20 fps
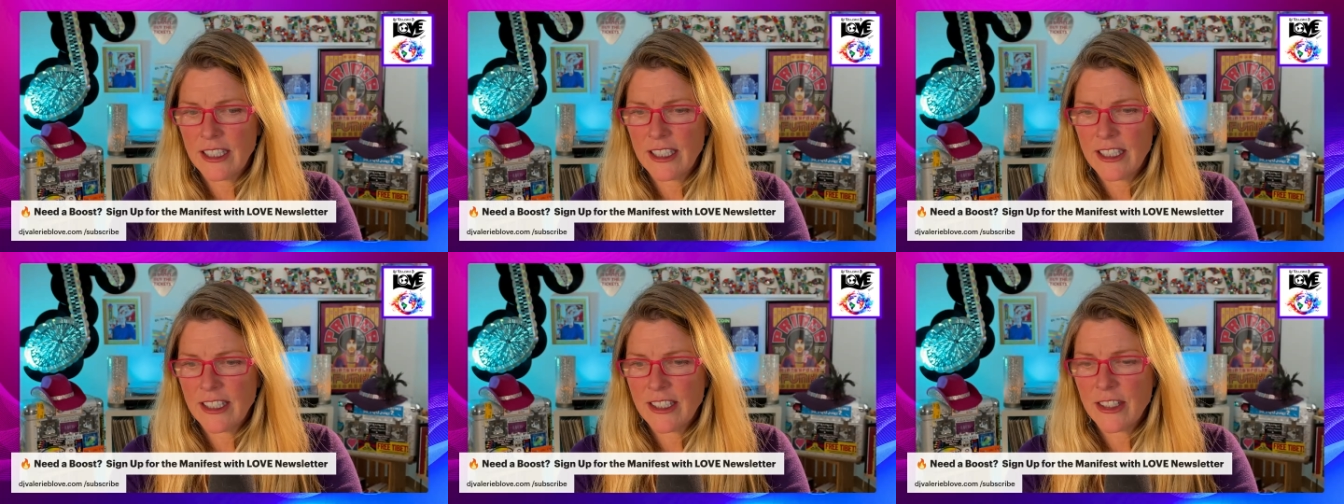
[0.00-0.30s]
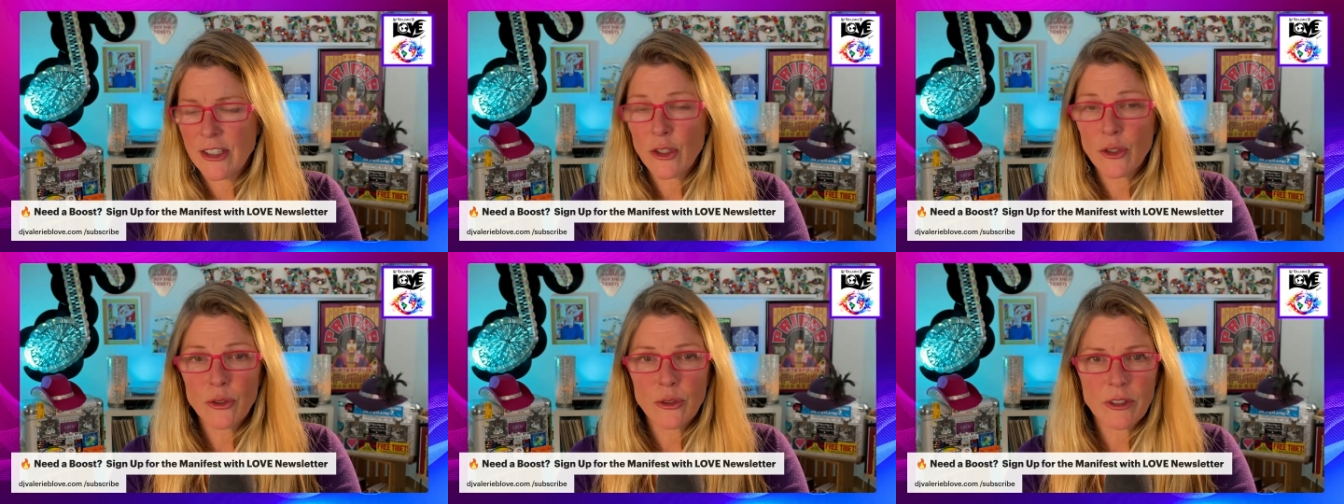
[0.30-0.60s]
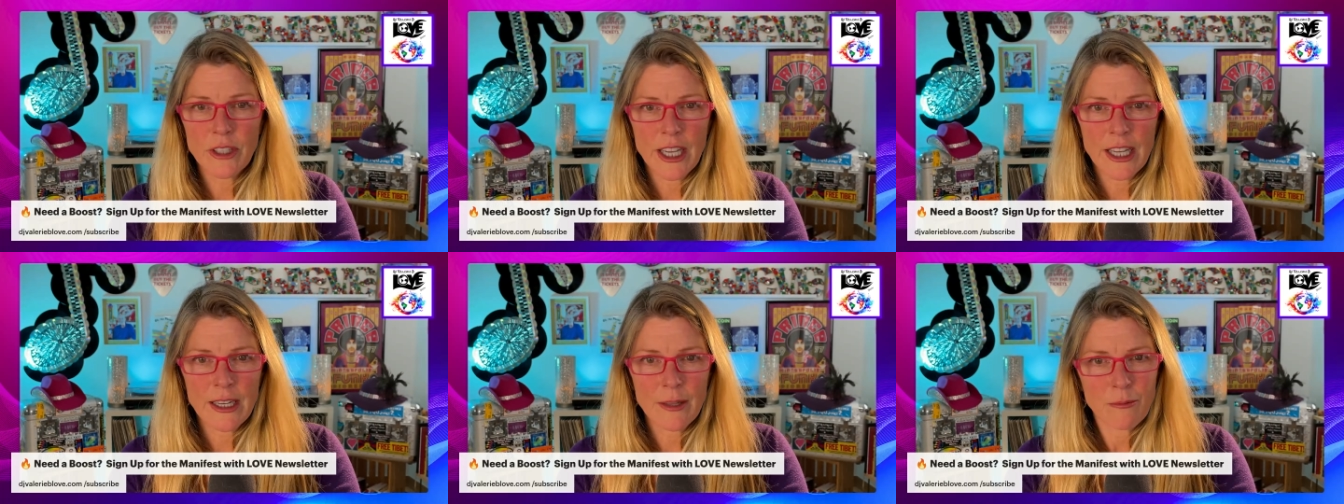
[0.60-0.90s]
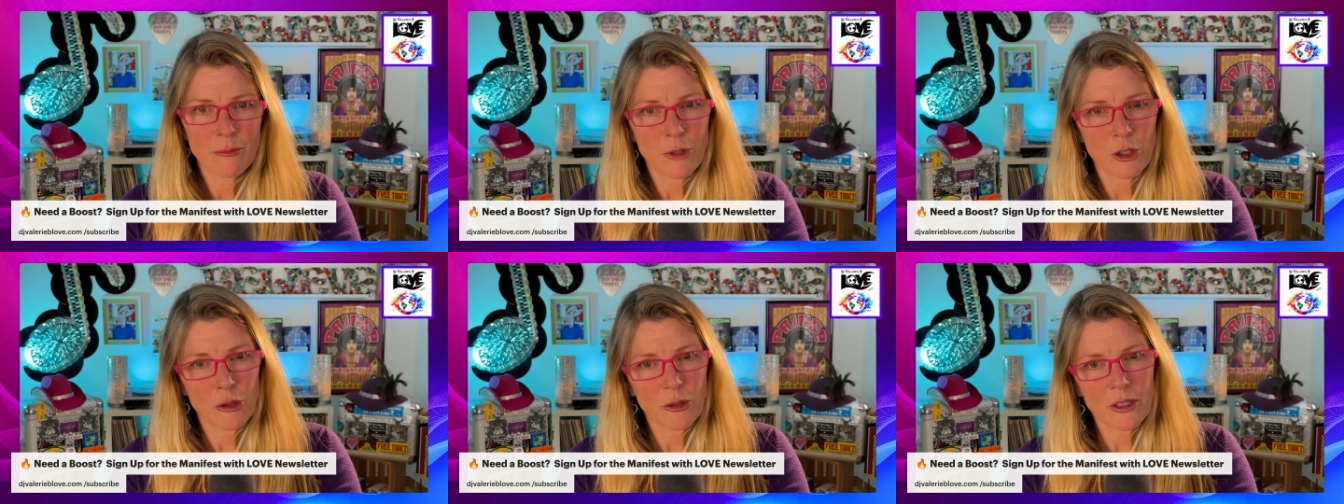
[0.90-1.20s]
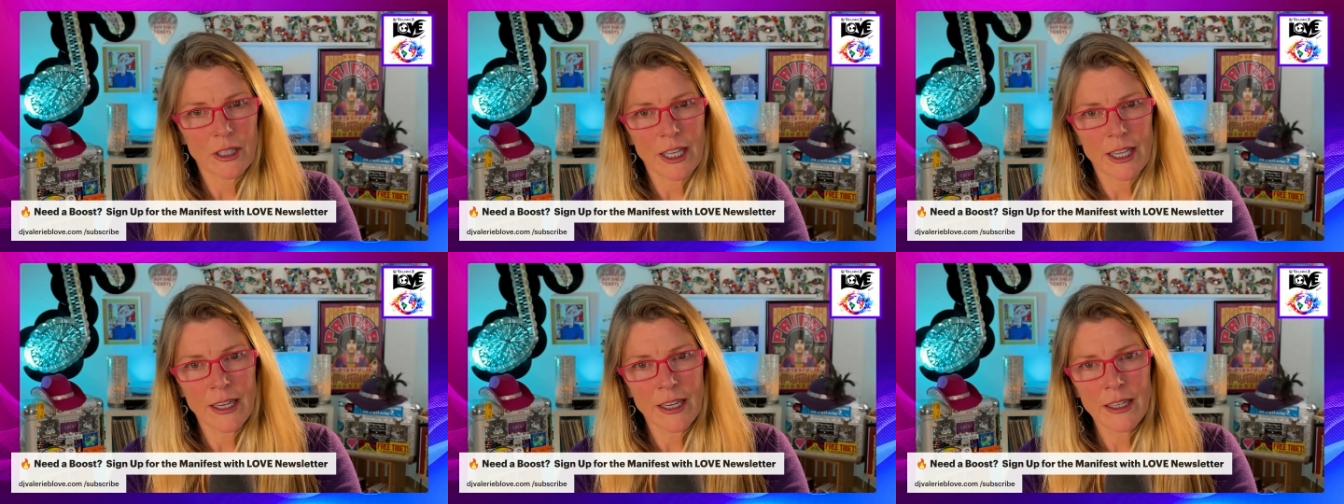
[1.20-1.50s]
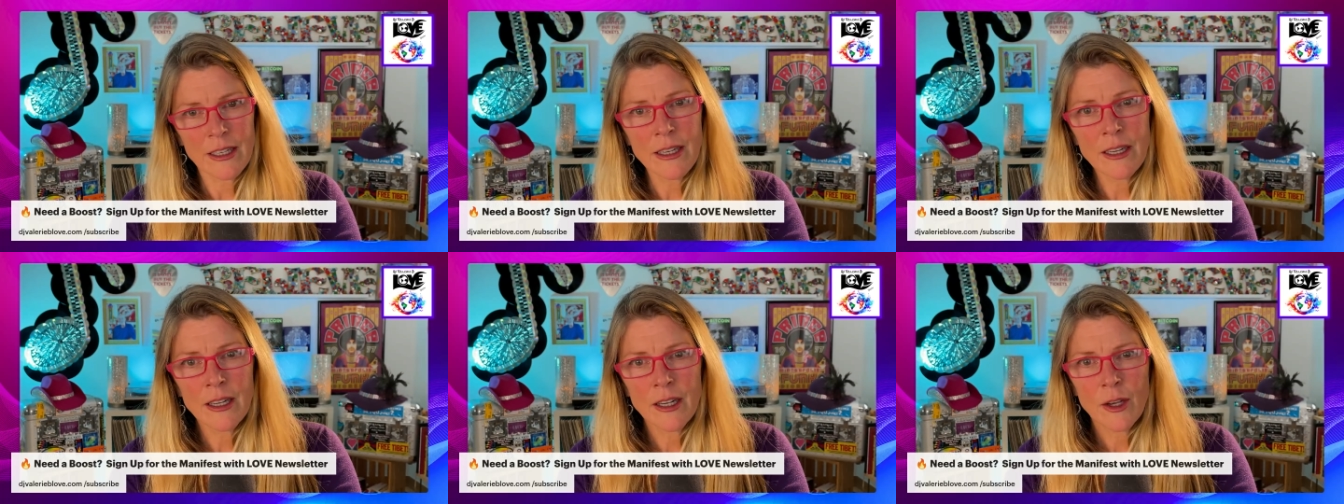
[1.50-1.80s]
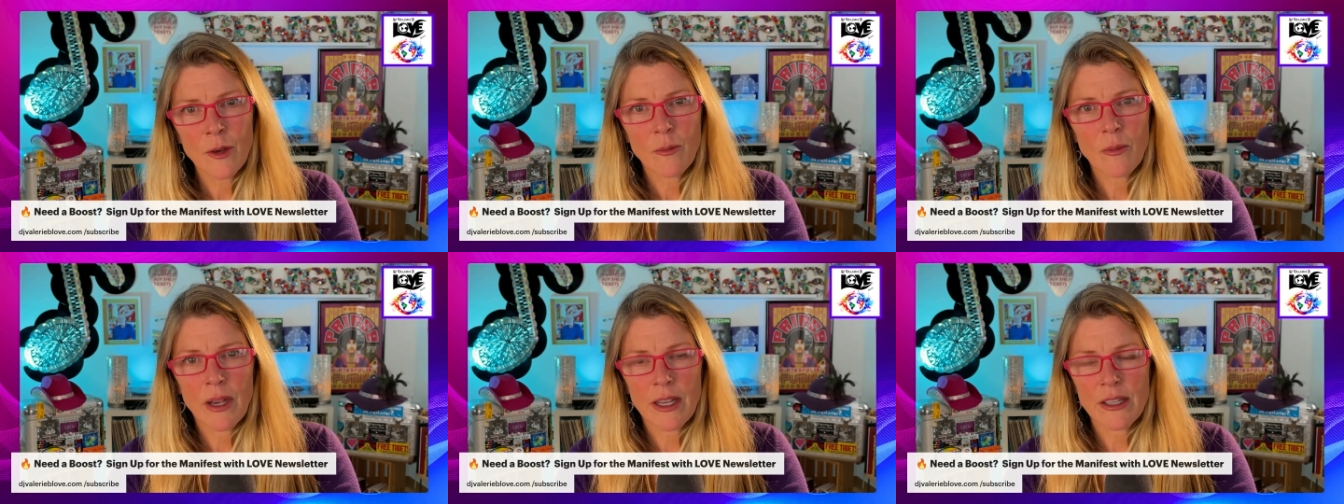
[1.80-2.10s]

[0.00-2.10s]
children getting mutilated by